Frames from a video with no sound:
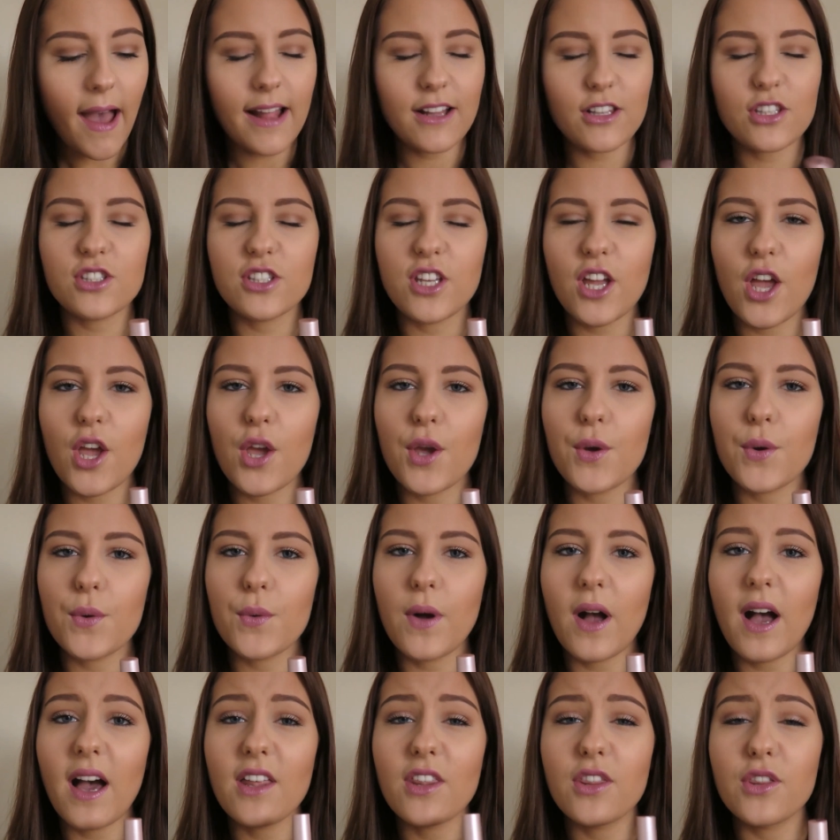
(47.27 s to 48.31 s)
And
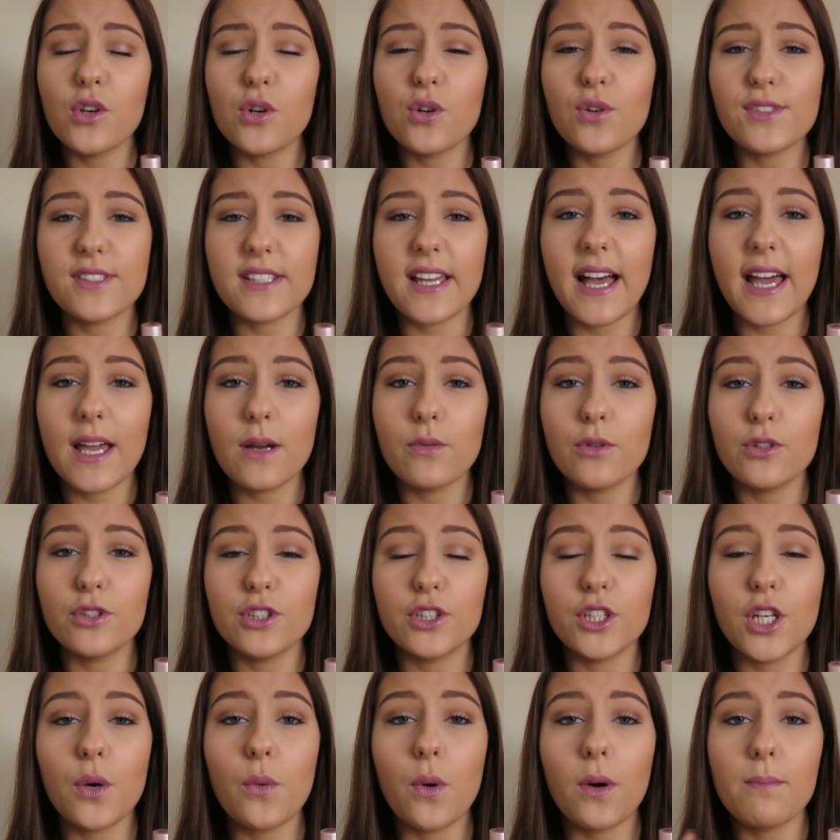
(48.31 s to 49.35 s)
so I thought I
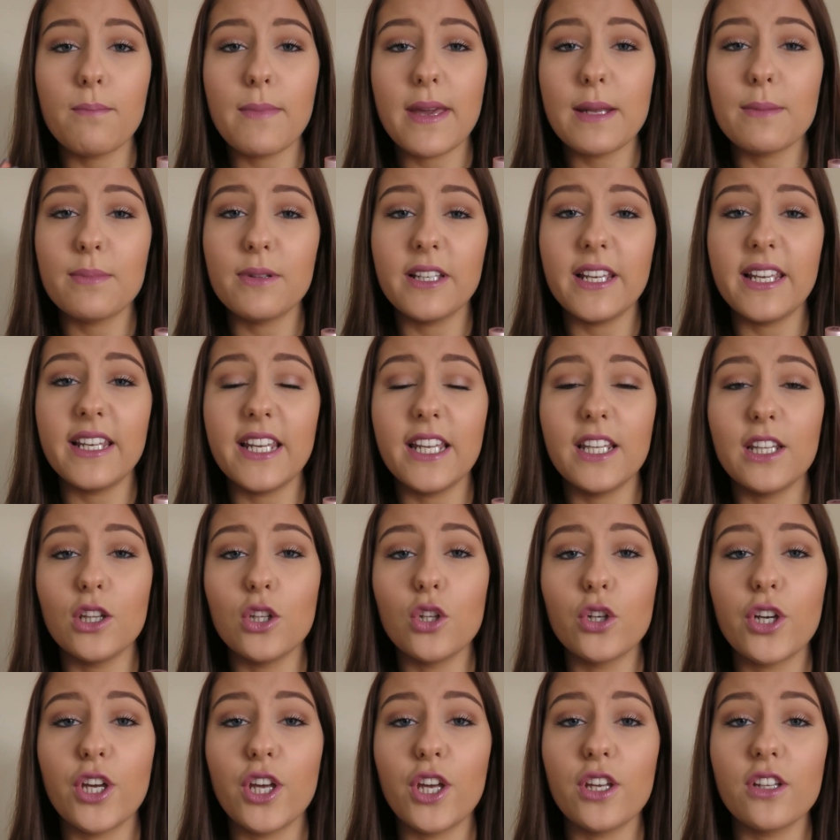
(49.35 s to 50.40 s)
would go on Maybelline
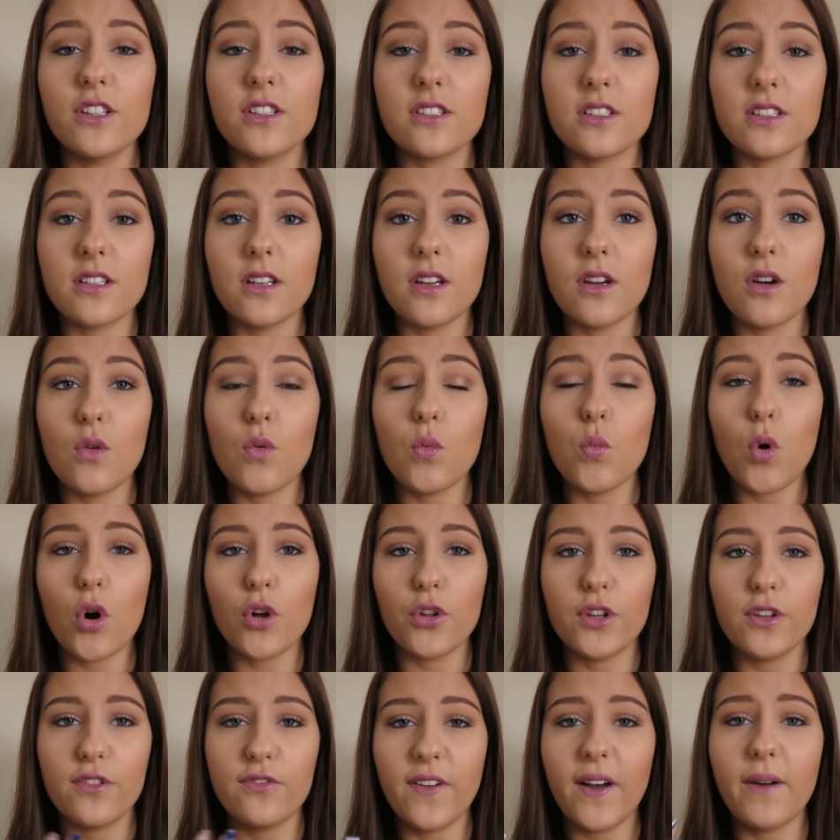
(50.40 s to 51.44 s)
and look at
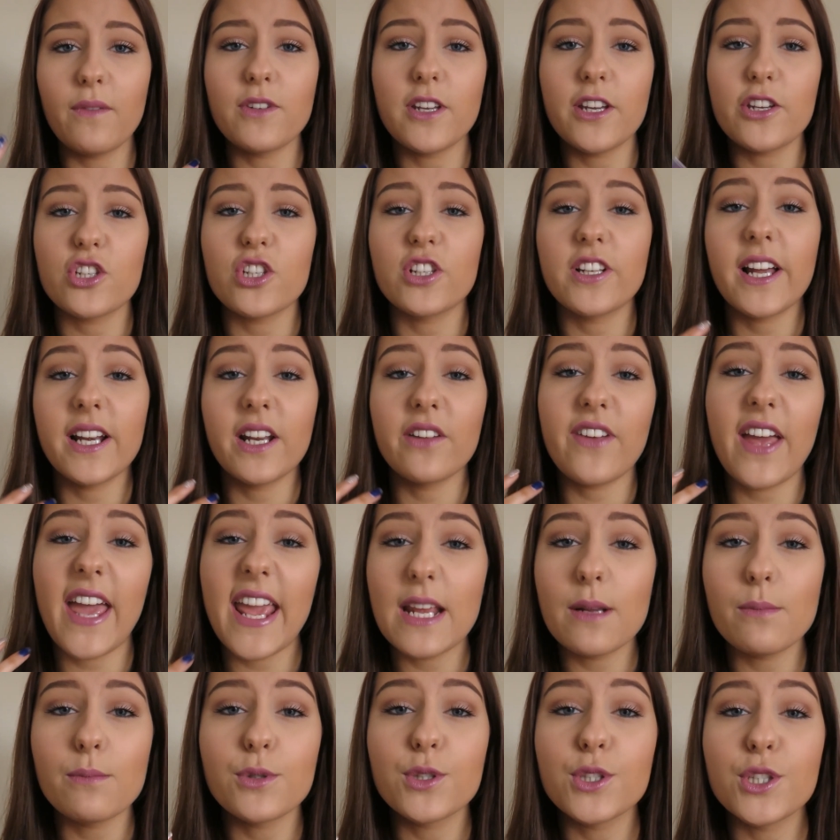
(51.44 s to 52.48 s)
what the foundation kind of
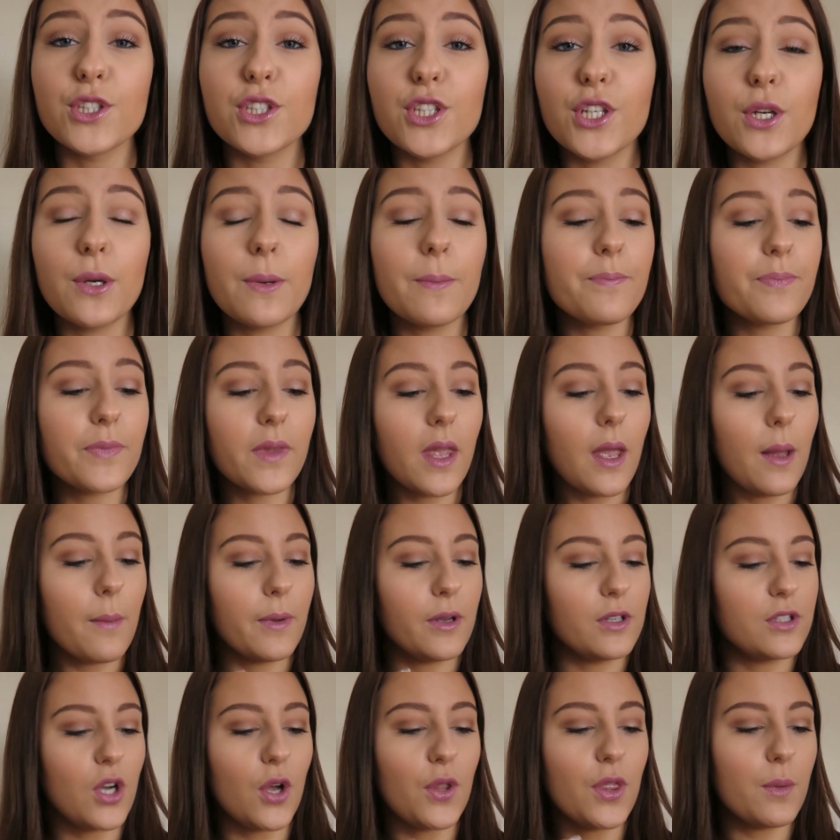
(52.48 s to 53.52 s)
aims to do,
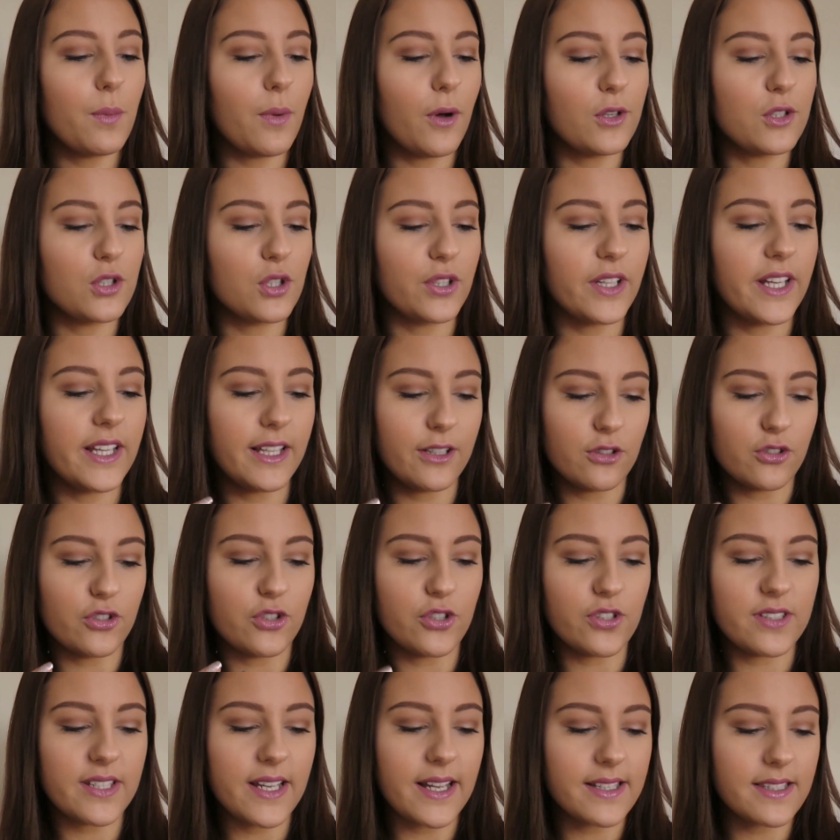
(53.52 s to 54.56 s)
because on the bottle it
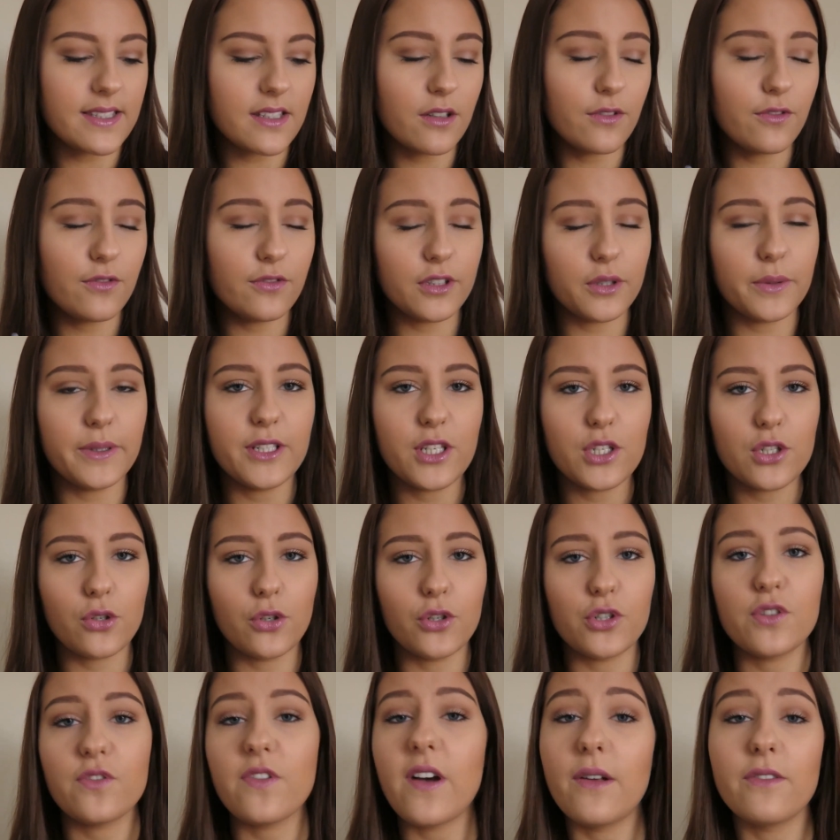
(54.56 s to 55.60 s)
literally just says Fluid
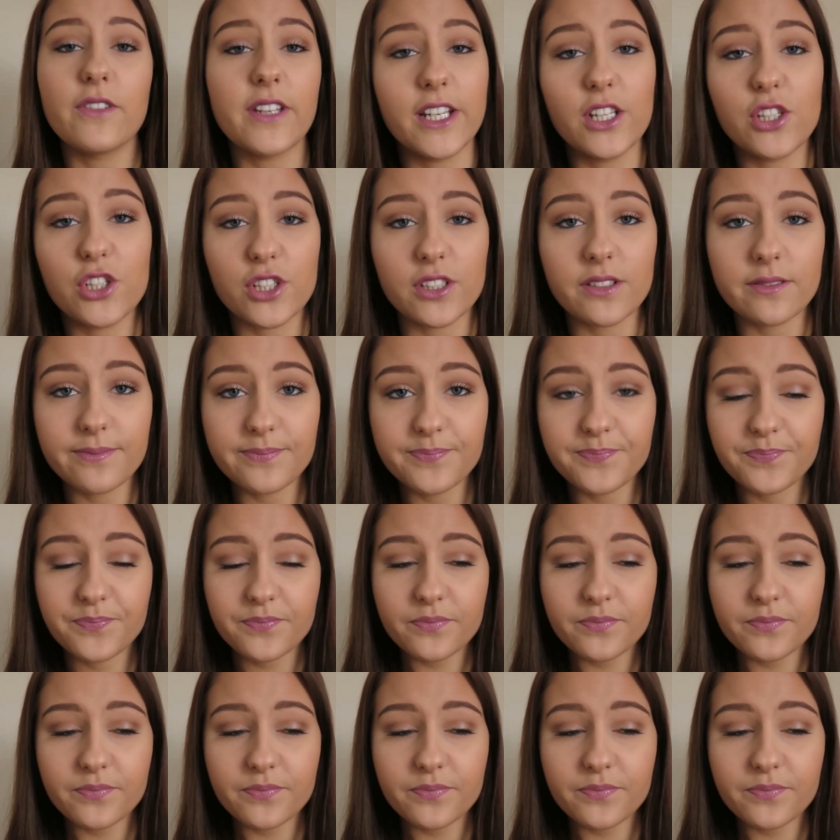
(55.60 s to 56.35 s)
Touch Foundation.